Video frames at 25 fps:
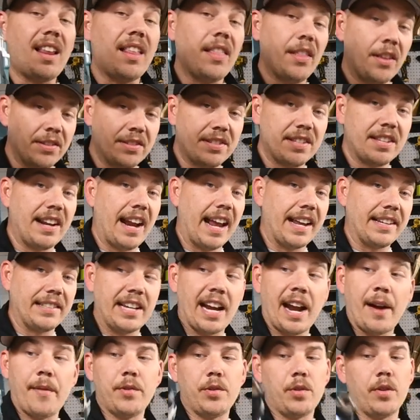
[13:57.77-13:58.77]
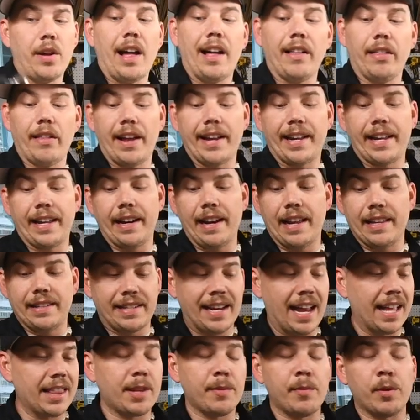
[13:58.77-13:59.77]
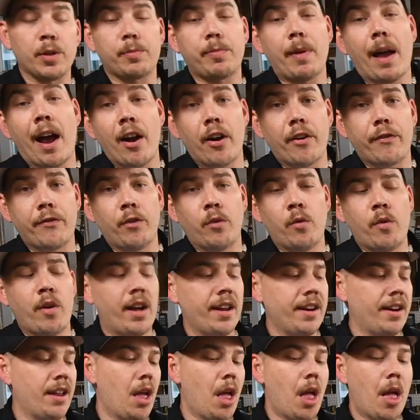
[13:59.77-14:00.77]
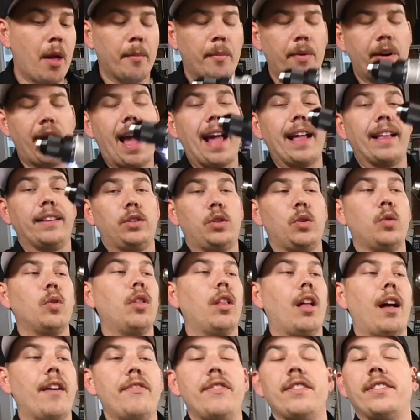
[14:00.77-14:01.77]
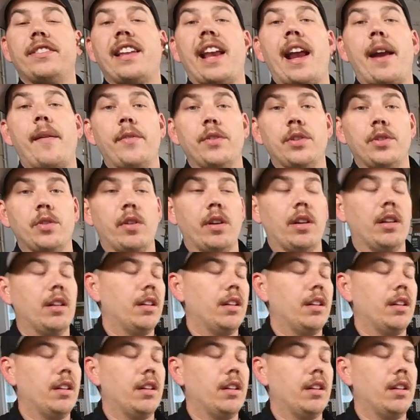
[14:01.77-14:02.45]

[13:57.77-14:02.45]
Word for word: This is a nice hammer drill. I like it. It's not the most powerful one, but I do love this hammer drill.